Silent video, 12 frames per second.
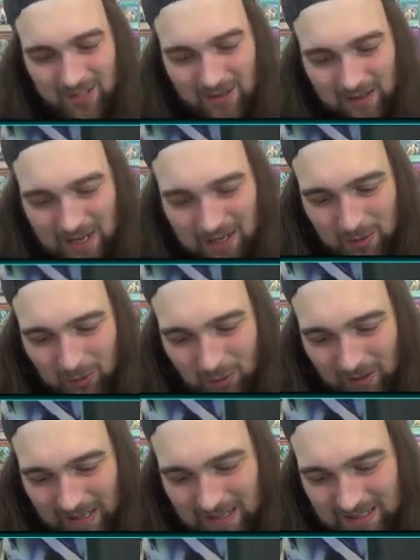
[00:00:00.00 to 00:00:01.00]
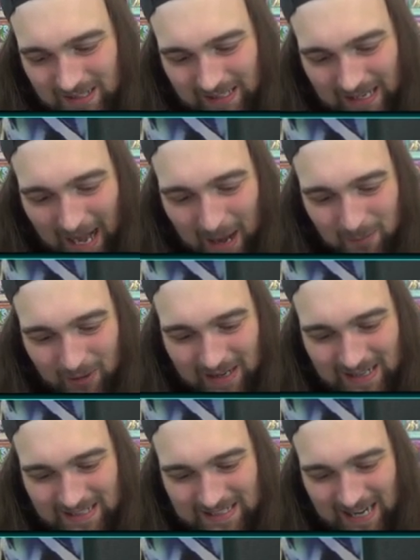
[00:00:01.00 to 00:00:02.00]
So can you look into the camera
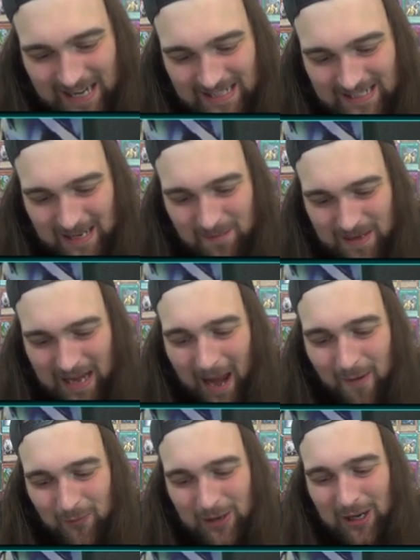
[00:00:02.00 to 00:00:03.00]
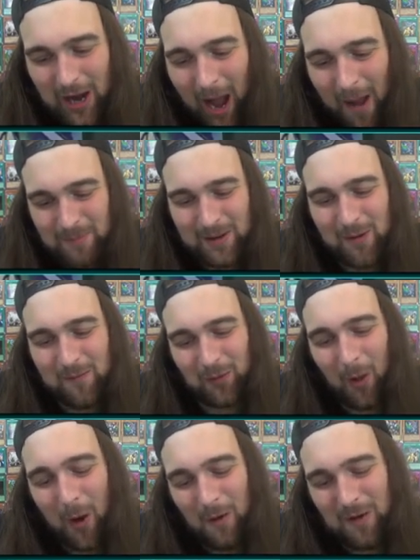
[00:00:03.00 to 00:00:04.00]
and say, send me every copy of
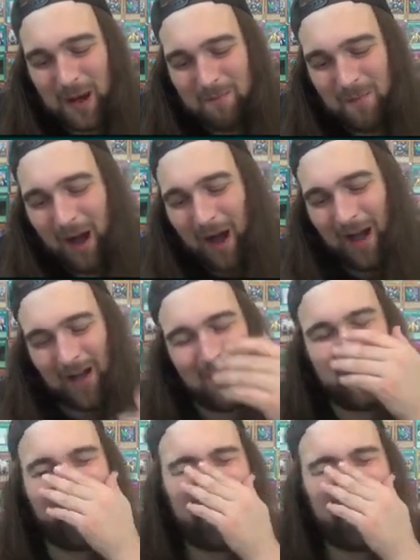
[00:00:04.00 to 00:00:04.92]
Larvae Moths?